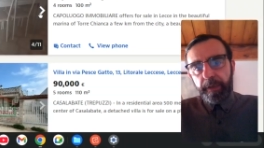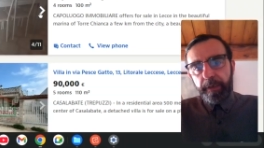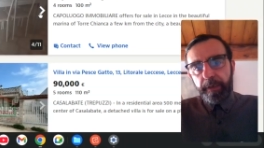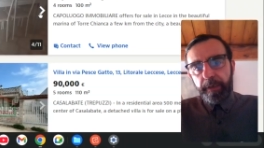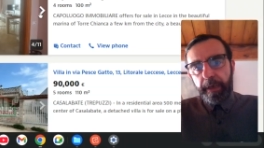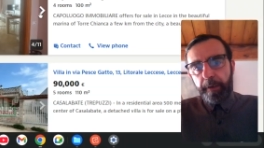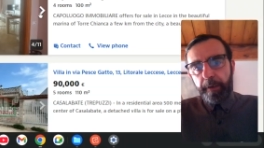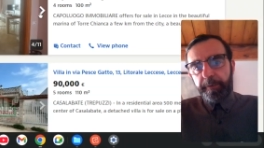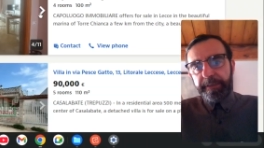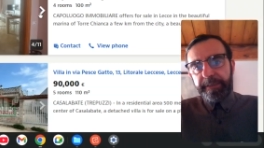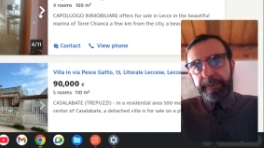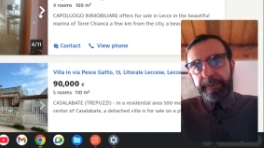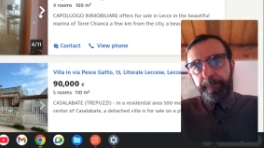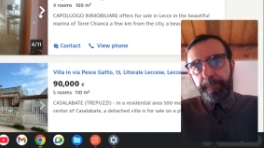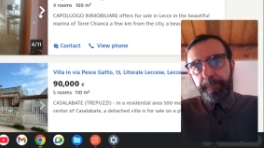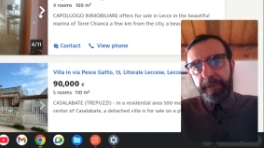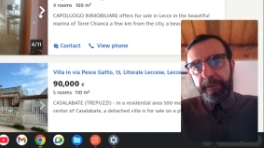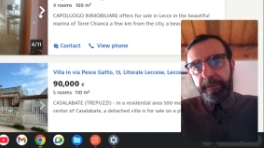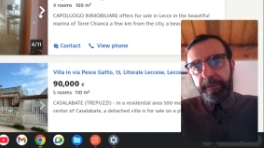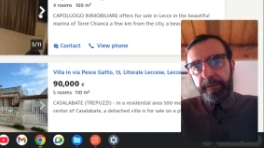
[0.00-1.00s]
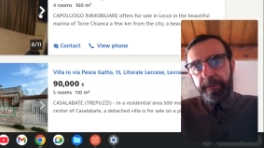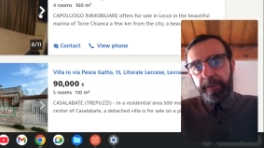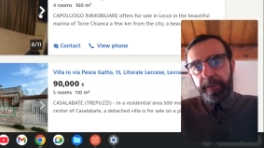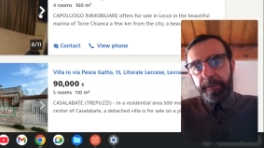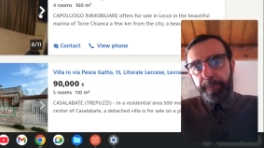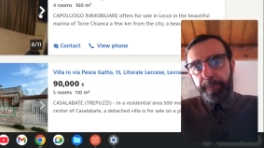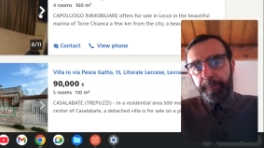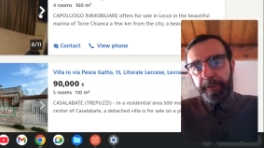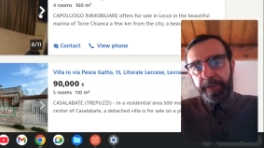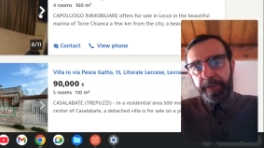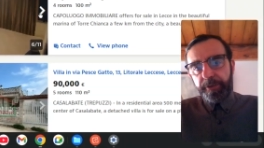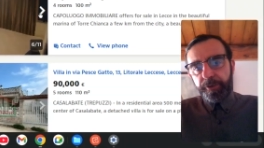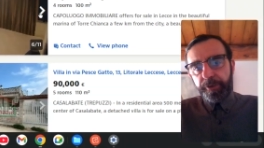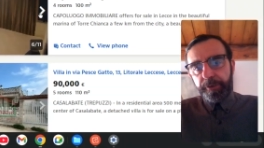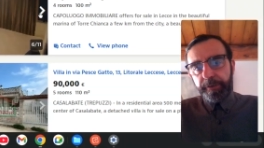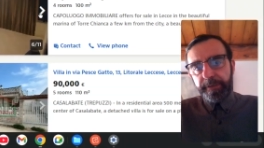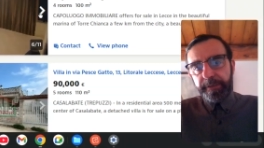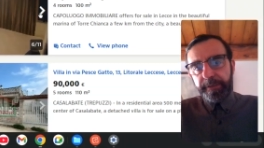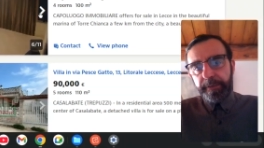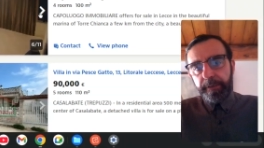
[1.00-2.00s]
Now it's a pity that the
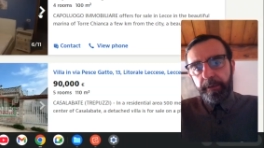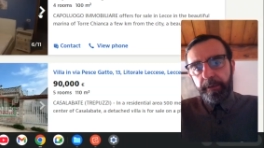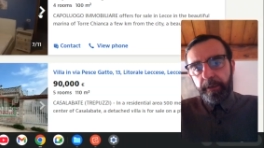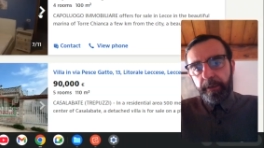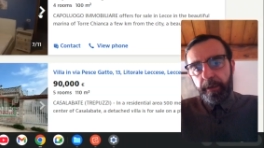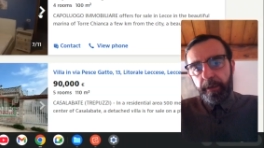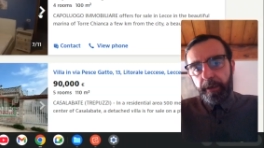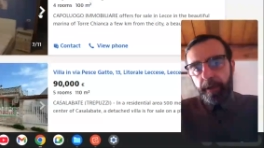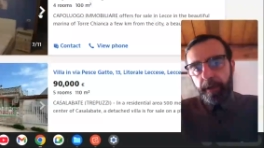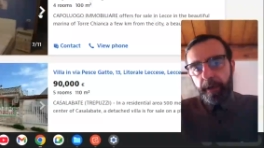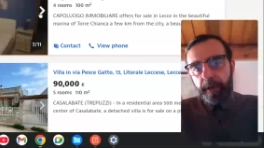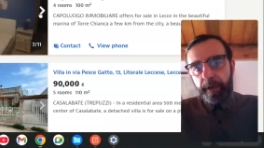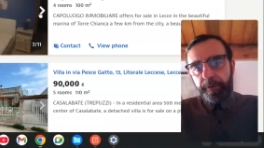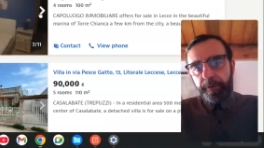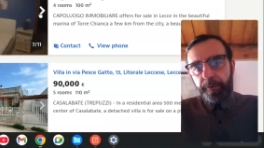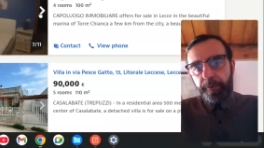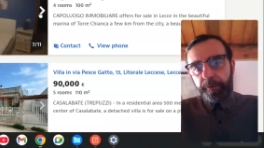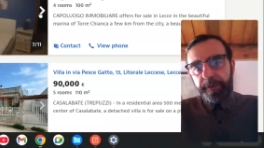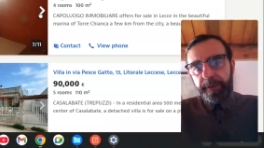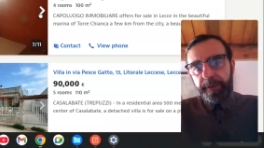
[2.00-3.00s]
pictures are not